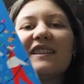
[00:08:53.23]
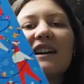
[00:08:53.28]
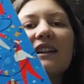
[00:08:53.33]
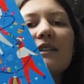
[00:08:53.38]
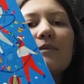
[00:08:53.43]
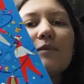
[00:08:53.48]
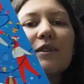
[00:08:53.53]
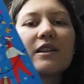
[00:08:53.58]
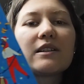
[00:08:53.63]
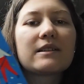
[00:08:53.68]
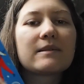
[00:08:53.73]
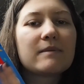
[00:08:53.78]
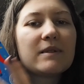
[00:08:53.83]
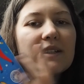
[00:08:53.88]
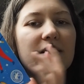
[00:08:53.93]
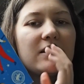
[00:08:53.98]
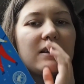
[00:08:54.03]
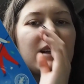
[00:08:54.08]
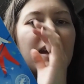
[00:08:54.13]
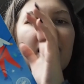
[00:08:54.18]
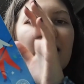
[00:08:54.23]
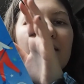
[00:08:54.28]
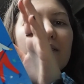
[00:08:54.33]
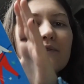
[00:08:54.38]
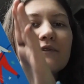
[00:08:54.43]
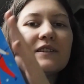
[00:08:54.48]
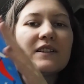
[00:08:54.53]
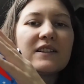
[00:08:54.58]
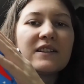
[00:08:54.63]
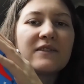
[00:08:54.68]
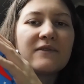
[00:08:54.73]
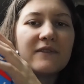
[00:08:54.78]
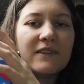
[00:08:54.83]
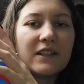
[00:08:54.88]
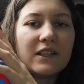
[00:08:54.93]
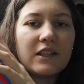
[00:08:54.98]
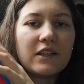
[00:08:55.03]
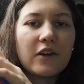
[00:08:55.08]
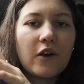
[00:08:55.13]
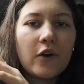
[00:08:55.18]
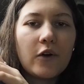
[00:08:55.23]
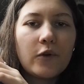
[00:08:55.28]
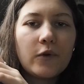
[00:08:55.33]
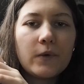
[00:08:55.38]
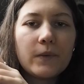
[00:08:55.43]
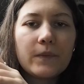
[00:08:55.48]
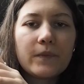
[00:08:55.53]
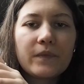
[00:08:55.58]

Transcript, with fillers: that brings me to the end of this video.